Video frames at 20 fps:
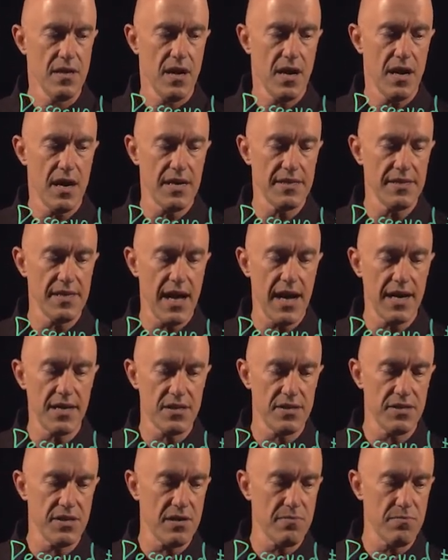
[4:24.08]
Uh, not
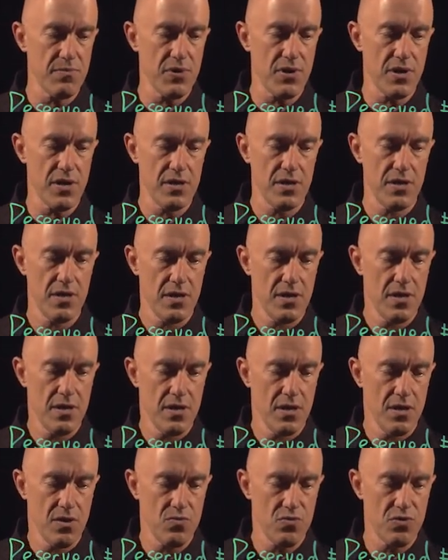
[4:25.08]
a number
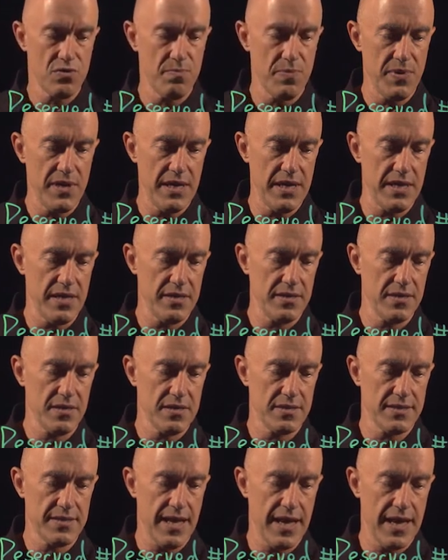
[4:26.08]
would be,
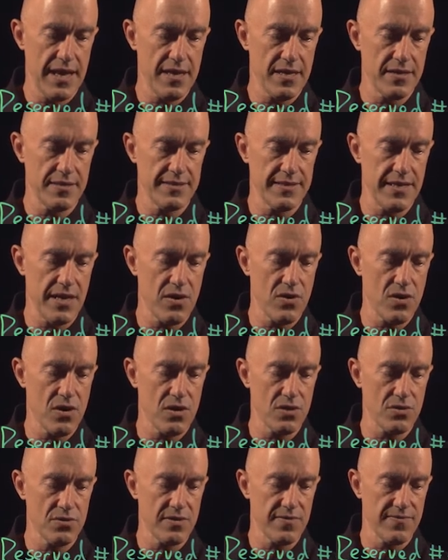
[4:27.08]
say, a
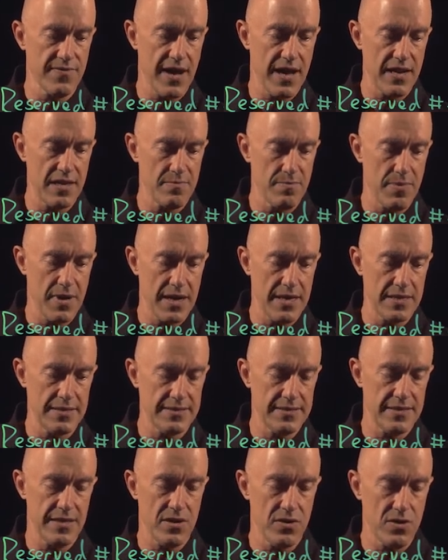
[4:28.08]
0 divided by
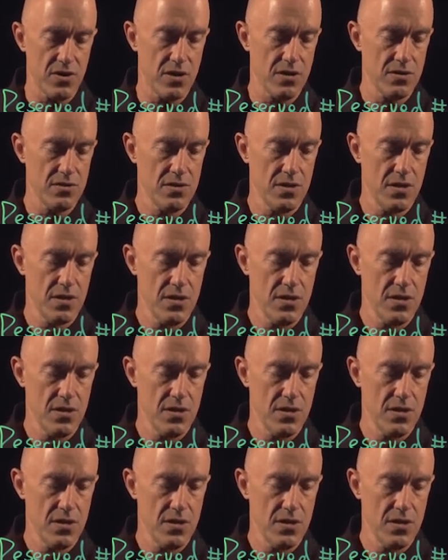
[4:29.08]
0,